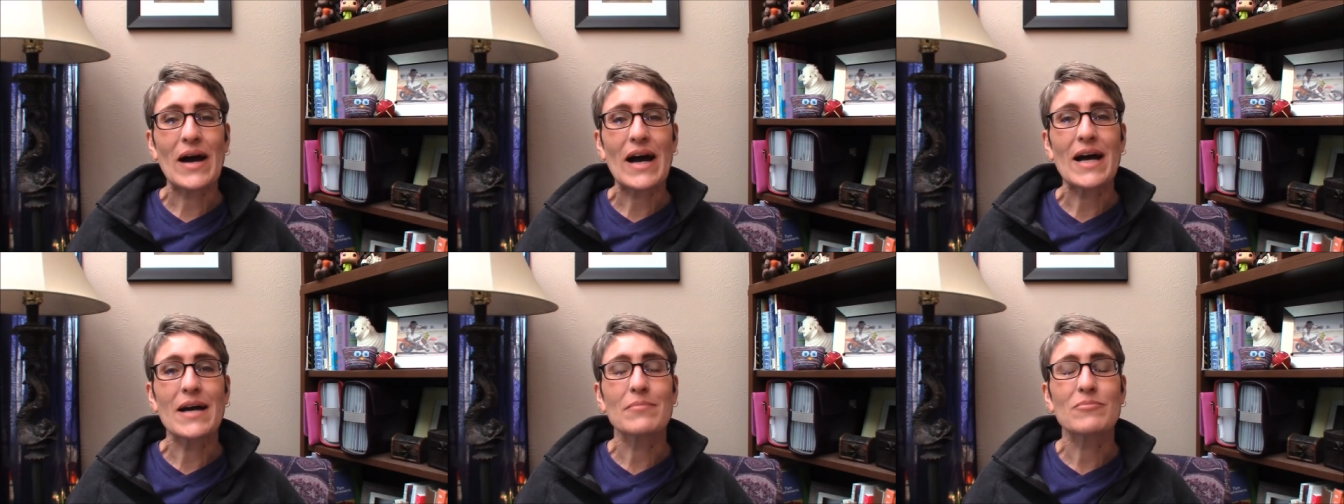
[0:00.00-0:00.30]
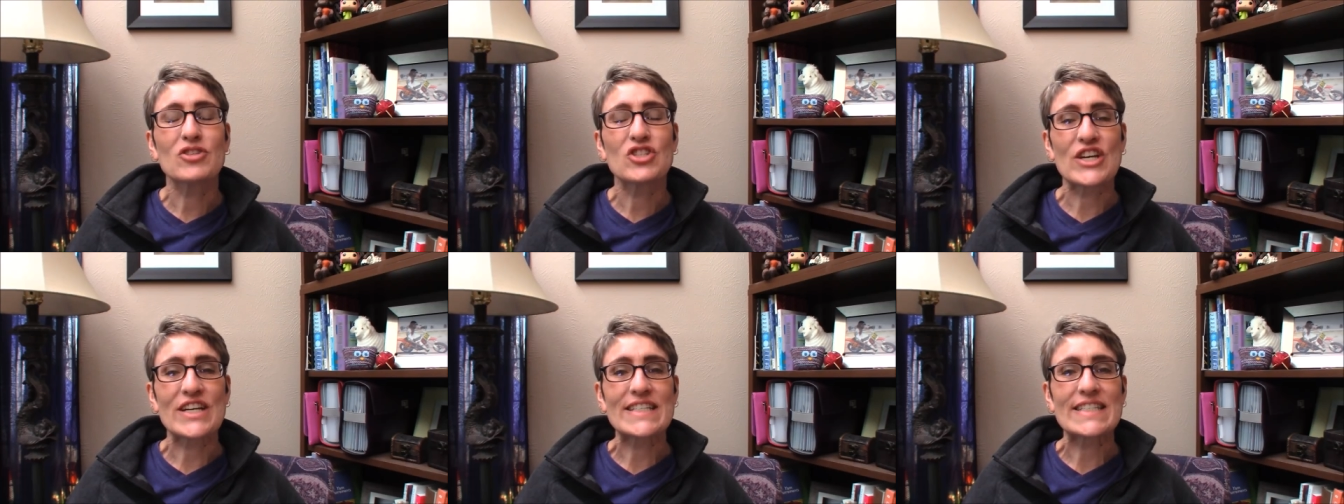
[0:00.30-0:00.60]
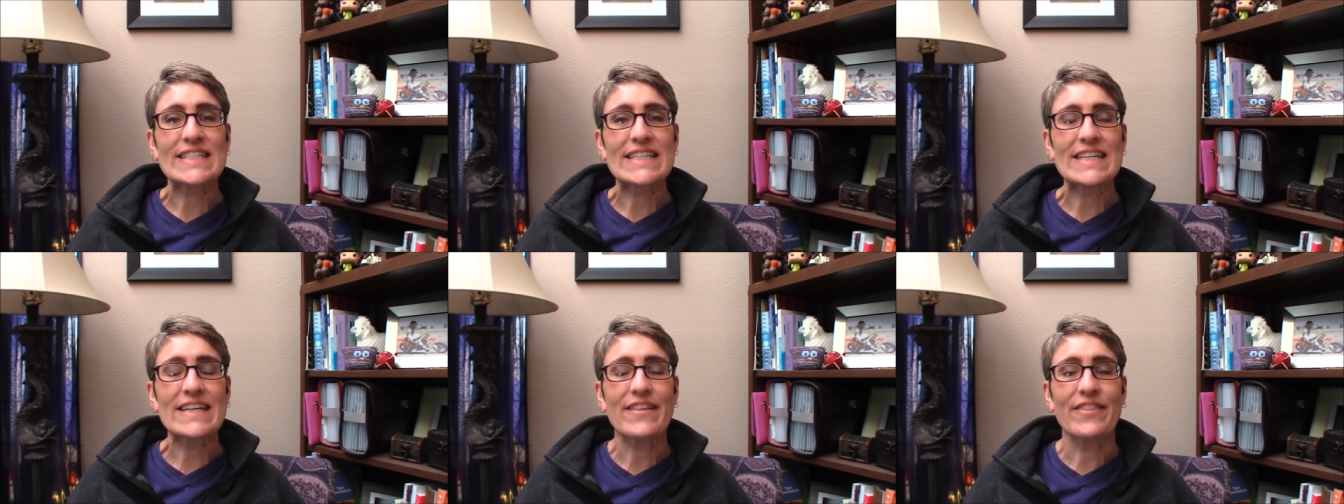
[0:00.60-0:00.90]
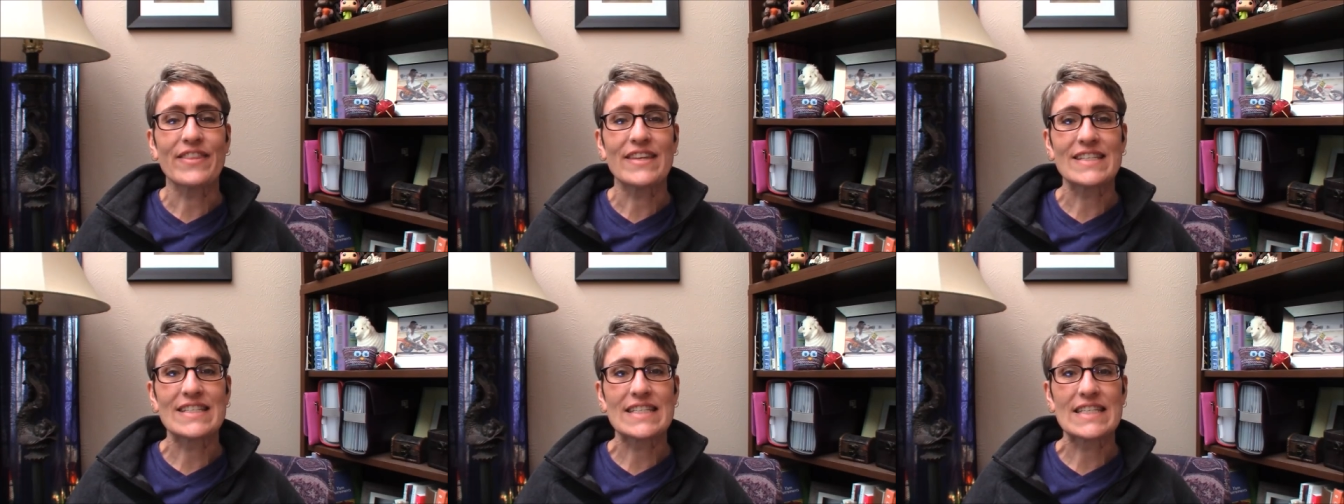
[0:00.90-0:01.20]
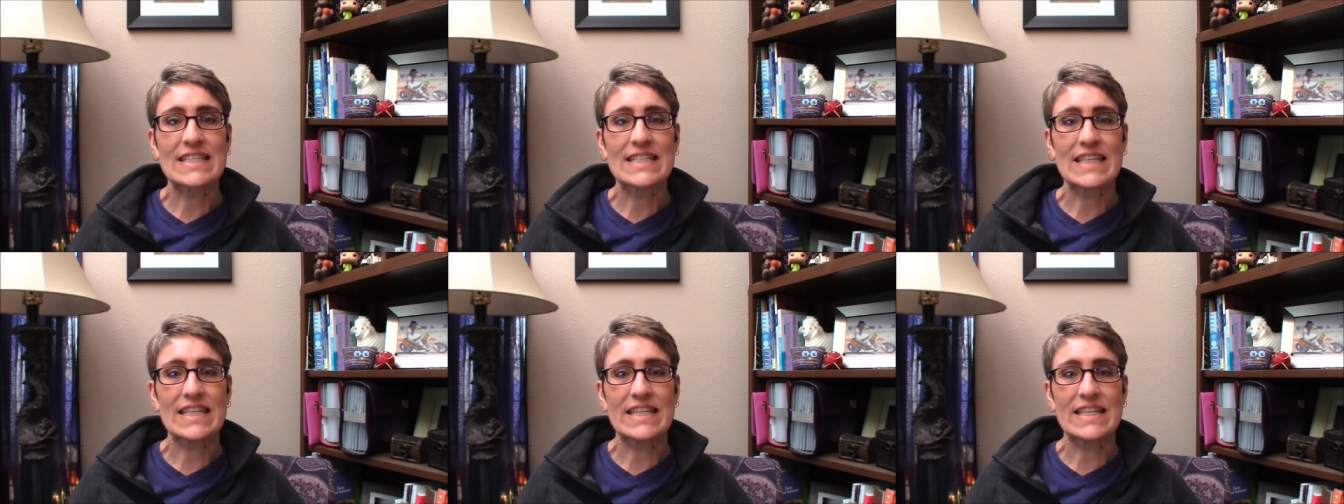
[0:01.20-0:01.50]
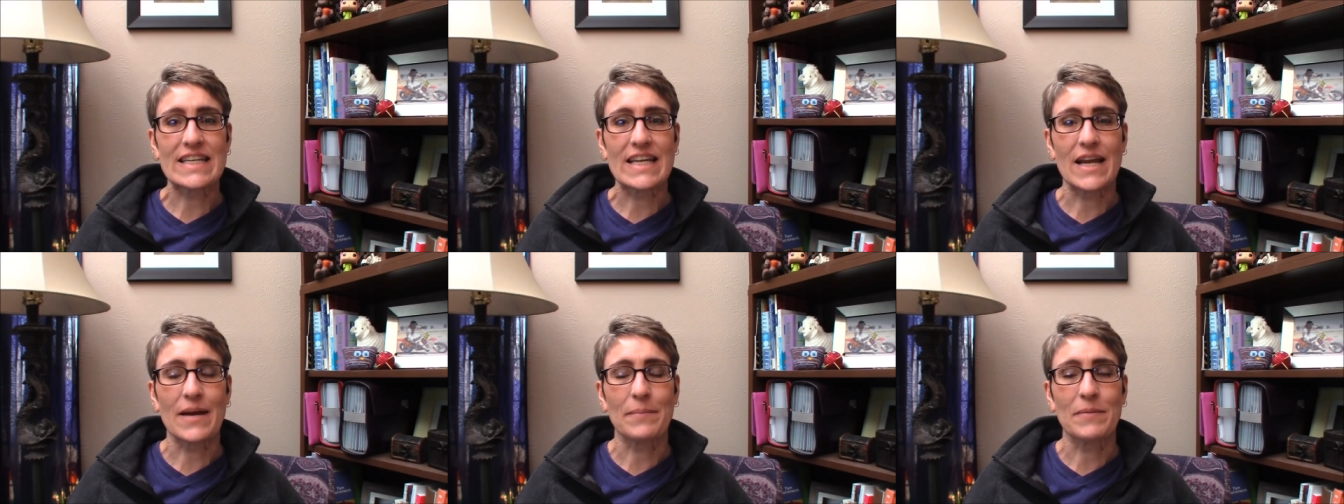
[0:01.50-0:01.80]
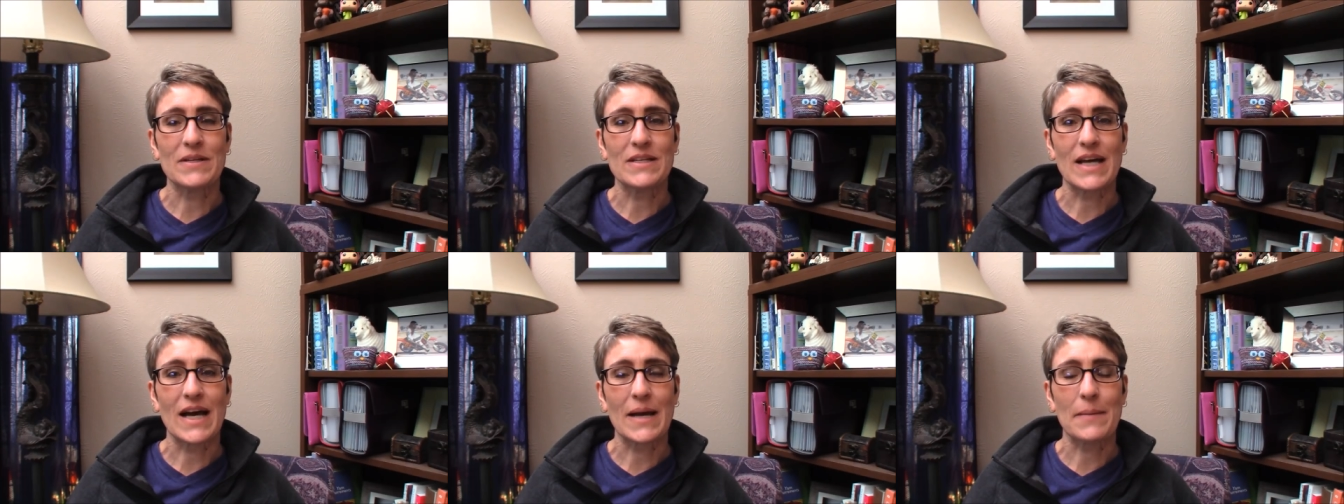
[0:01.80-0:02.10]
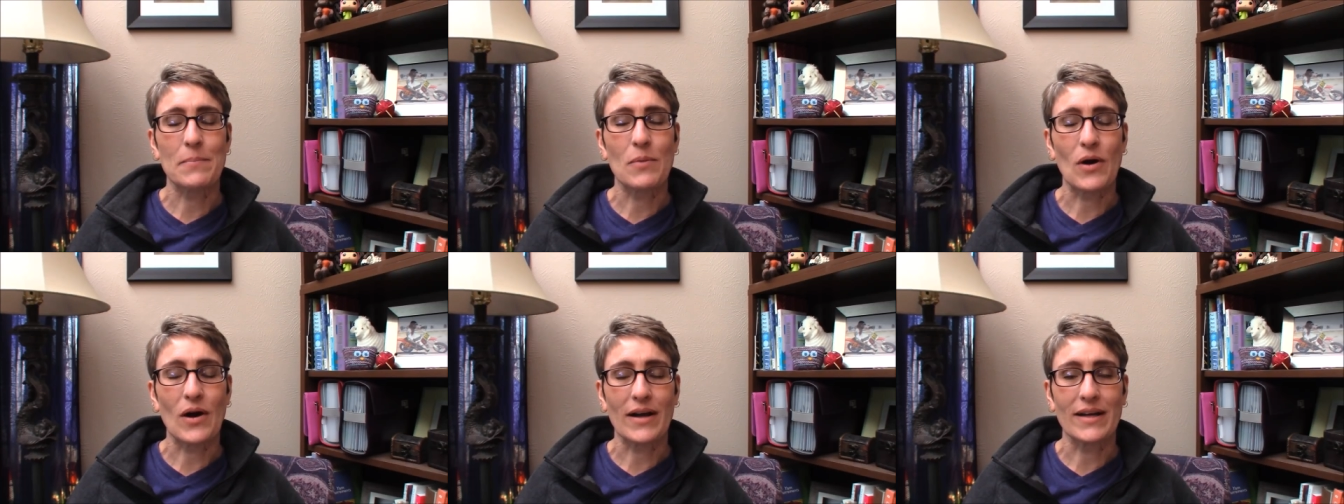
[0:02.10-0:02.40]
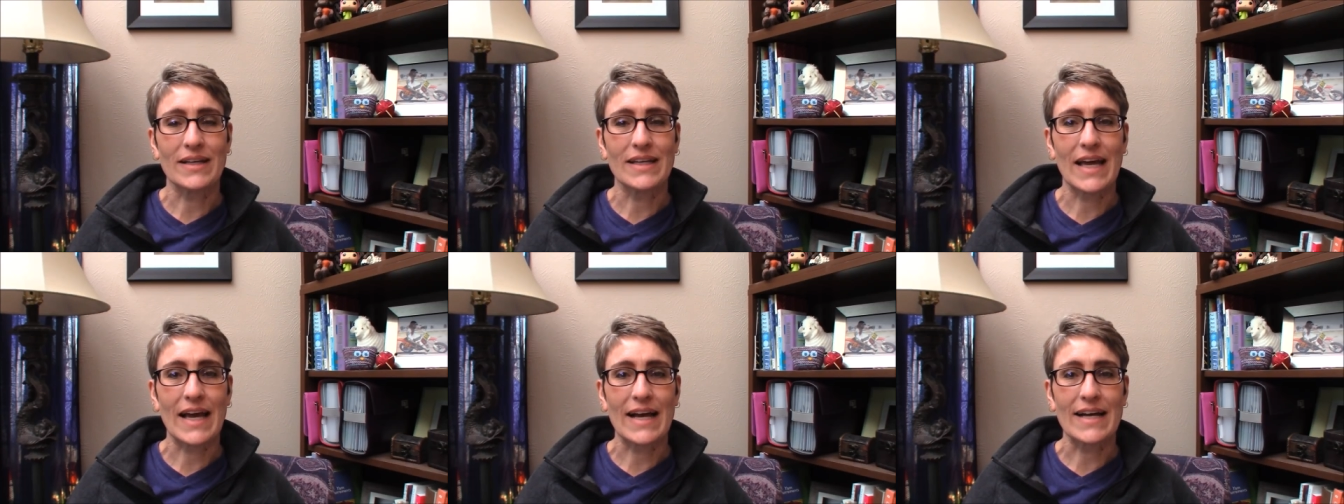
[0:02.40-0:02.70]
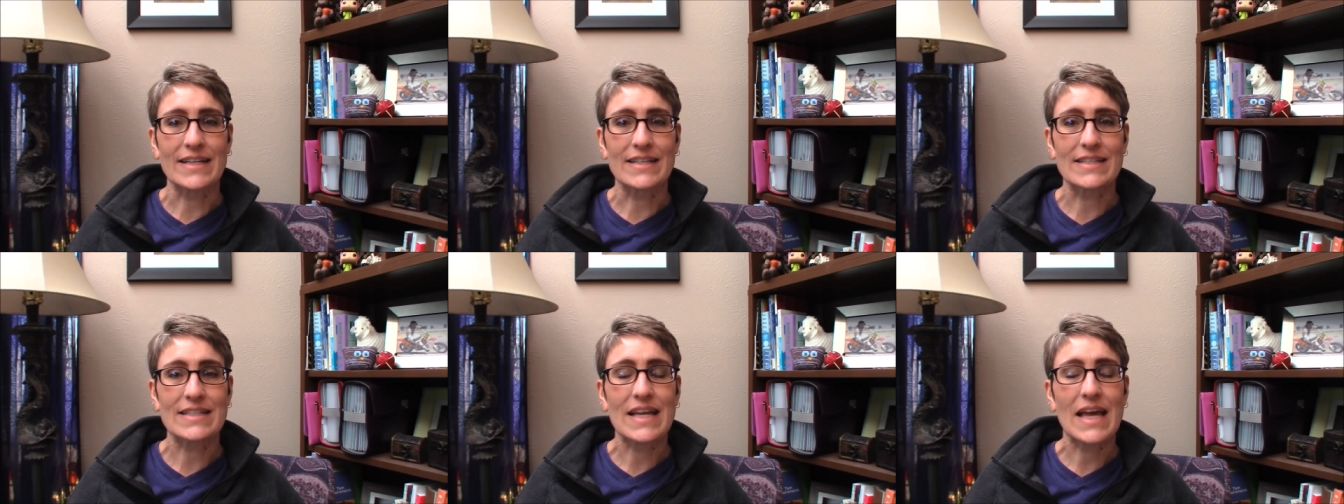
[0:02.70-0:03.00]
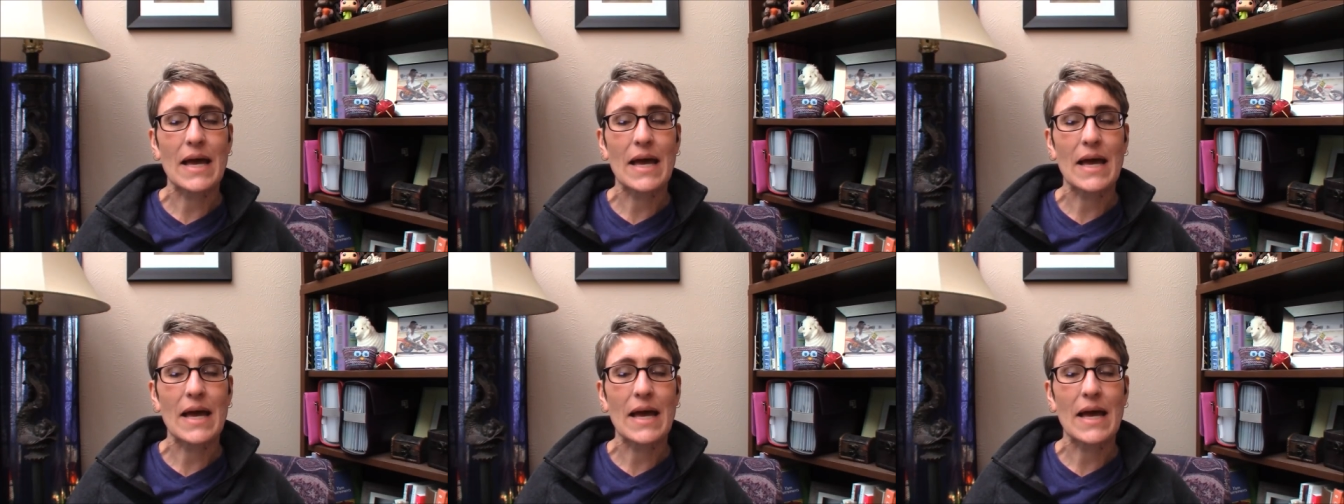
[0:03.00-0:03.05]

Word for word: I'm Jessie and this is the Knit Up and Dye podcast,